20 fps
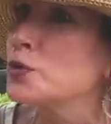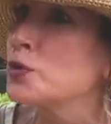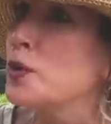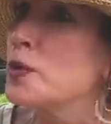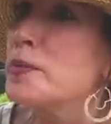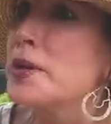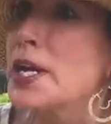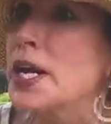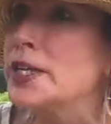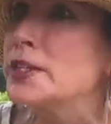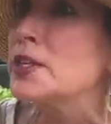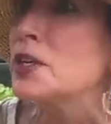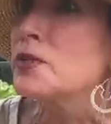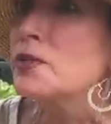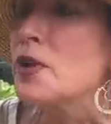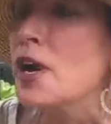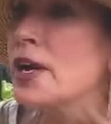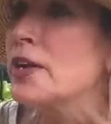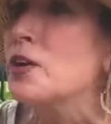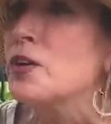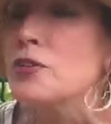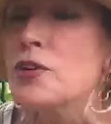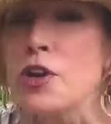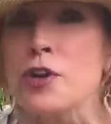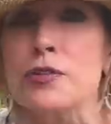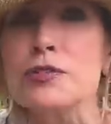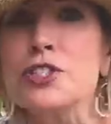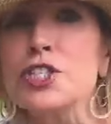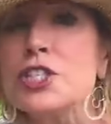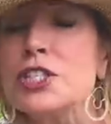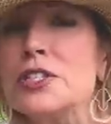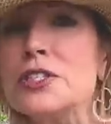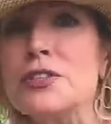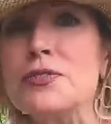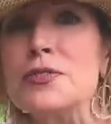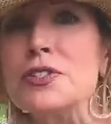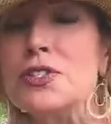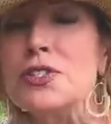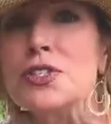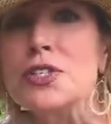woman. I don't, I mm-hmm. don't know if she's
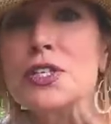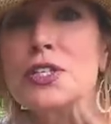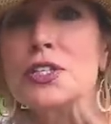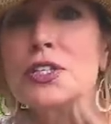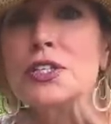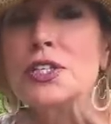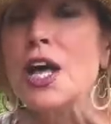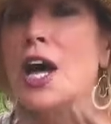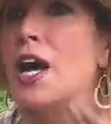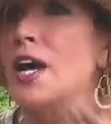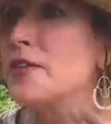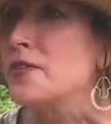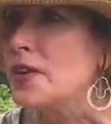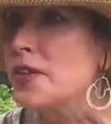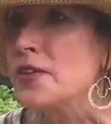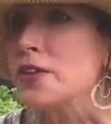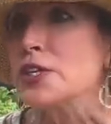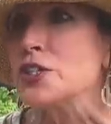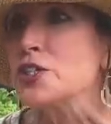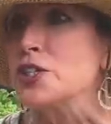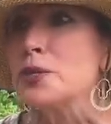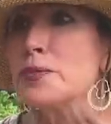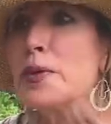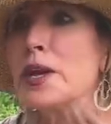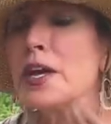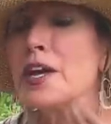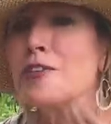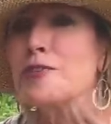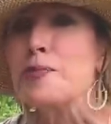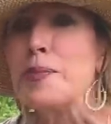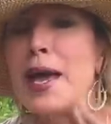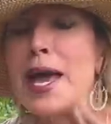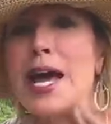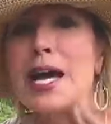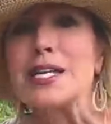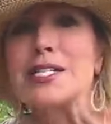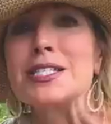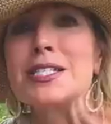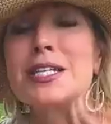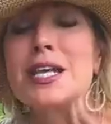even still alive. I think she may have
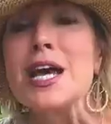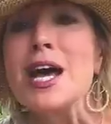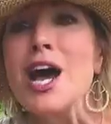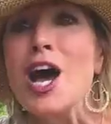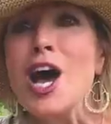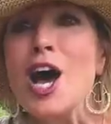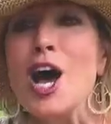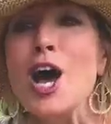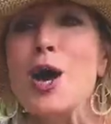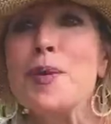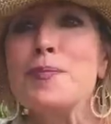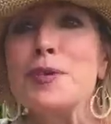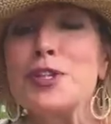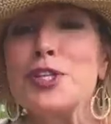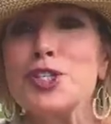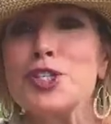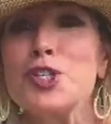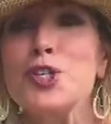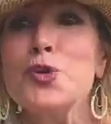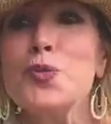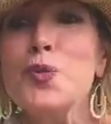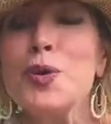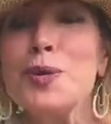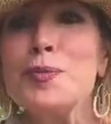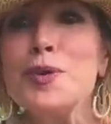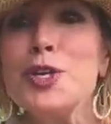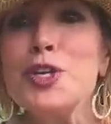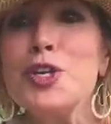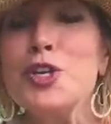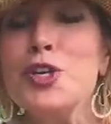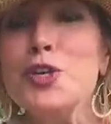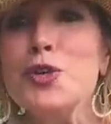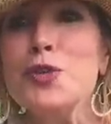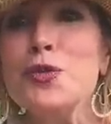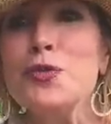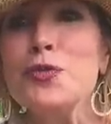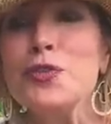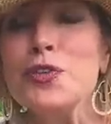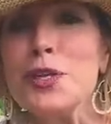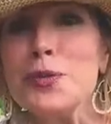passed. Uh, but the two women who
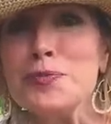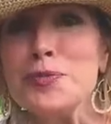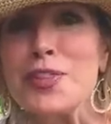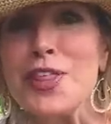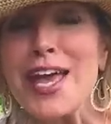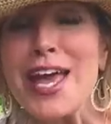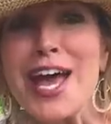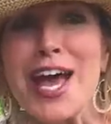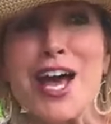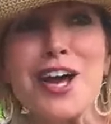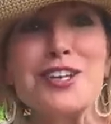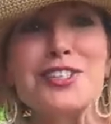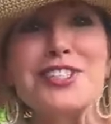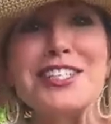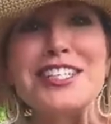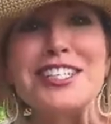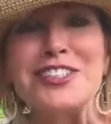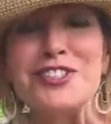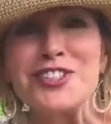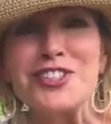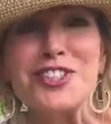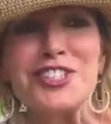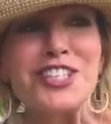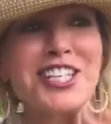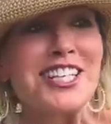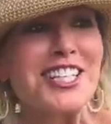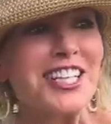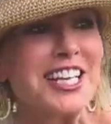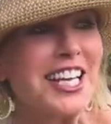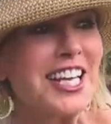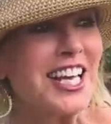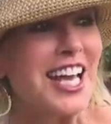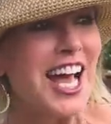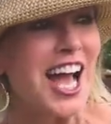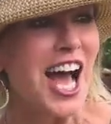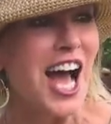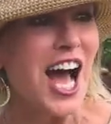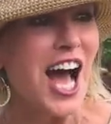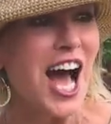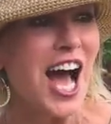flipped the house, interestingly,
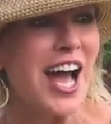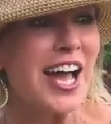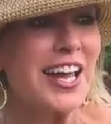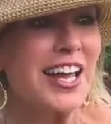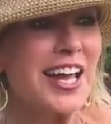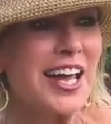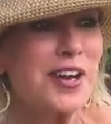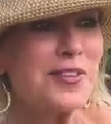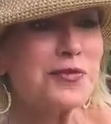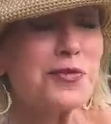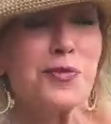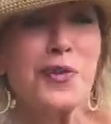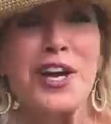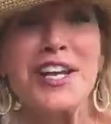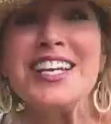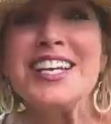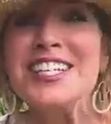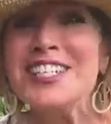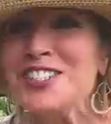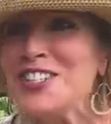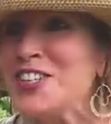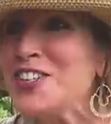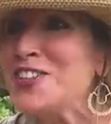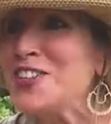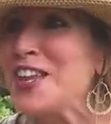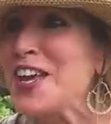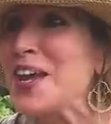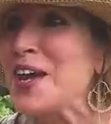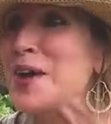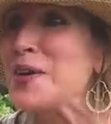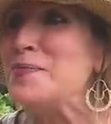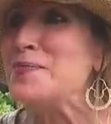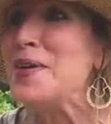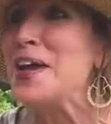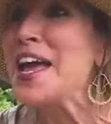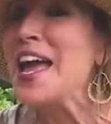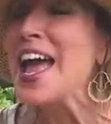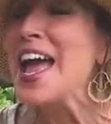I have run into them